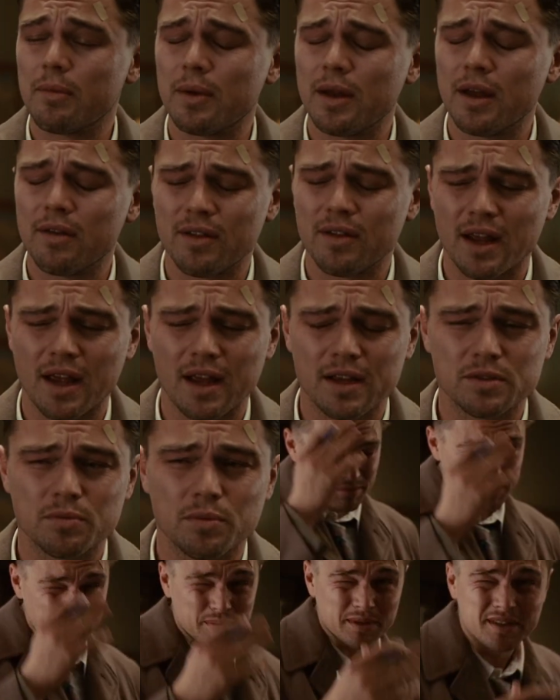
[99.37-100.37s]
the story,
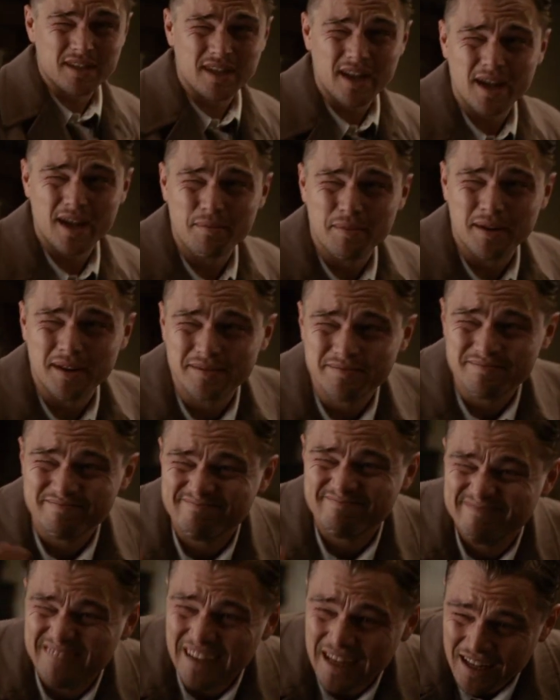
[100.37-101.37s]
he gets a
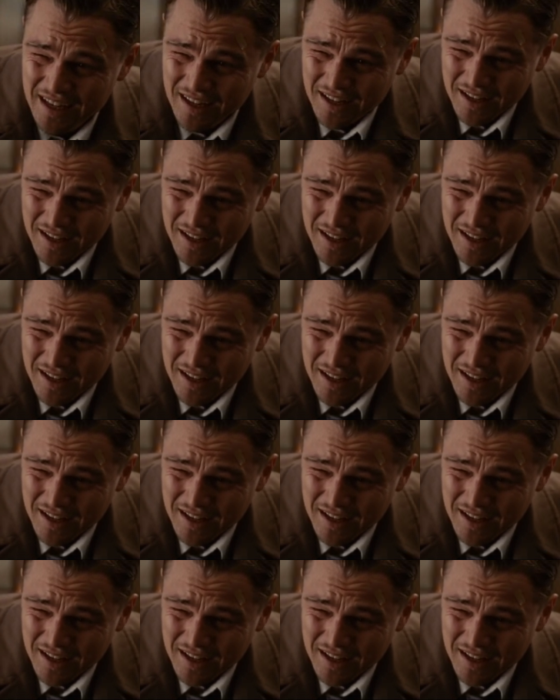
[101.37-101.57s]
migraine and